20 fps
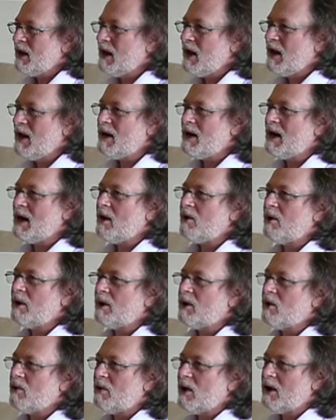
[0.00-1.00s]
and now
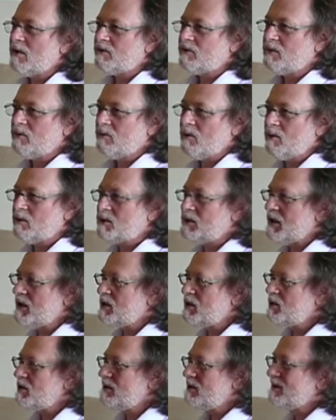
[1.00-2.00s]
I go after
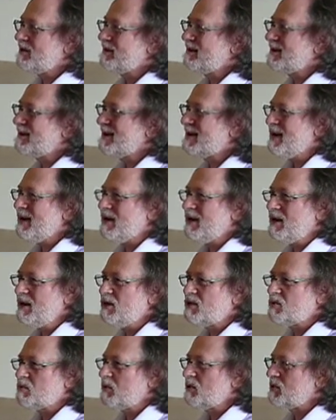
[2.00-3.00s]
rotation,
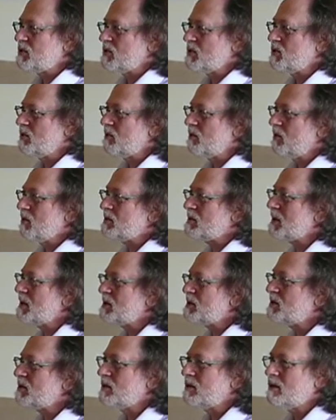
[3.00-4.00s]
ease position
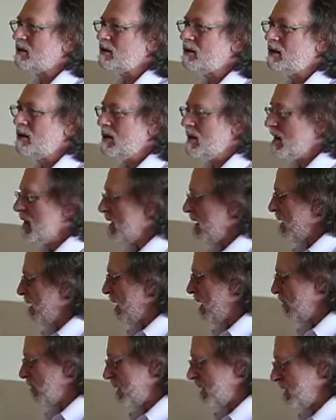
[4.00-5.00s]
rotation.
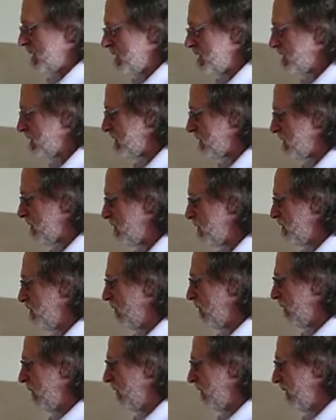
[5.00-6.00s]
Now, because it's the
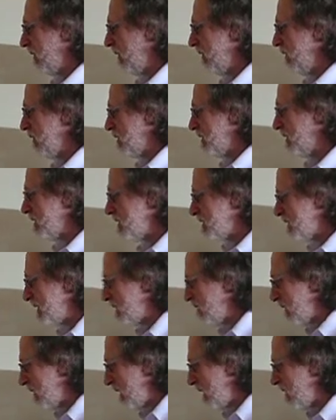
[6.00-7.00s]
shoulder, you can
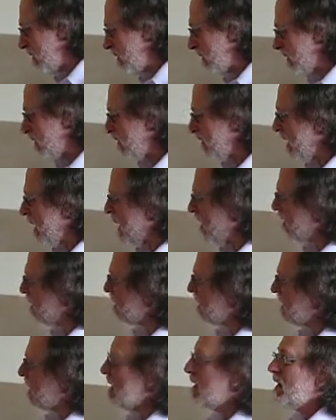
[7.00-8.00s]
see when I go to
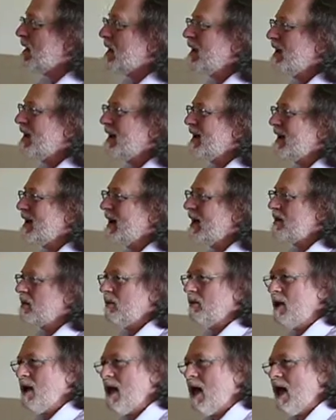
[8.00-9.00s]
crowd, I
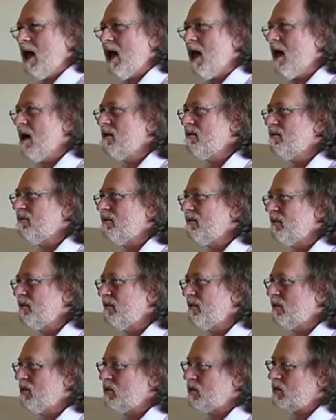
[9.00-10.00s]
don't have
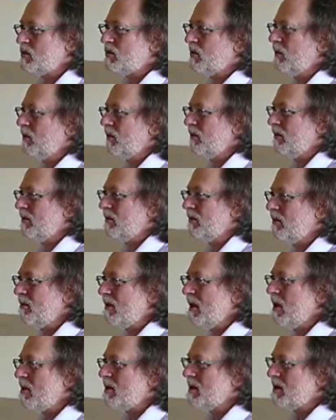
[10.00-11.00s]
the shoulder
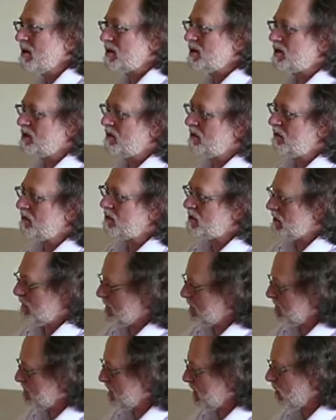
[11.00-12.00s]
crowded as
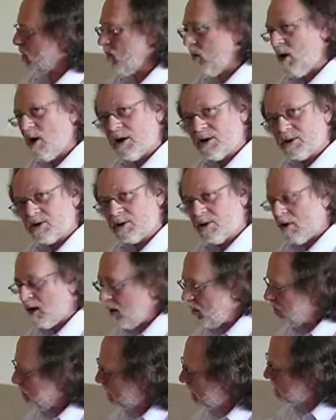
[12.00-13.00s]
sufficiently as I want. So
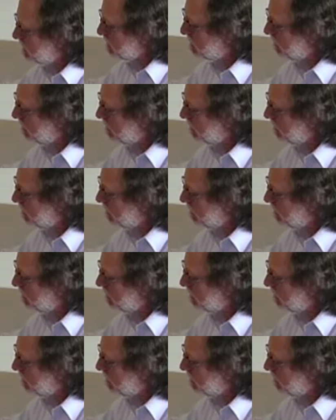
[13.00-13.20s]
I'll place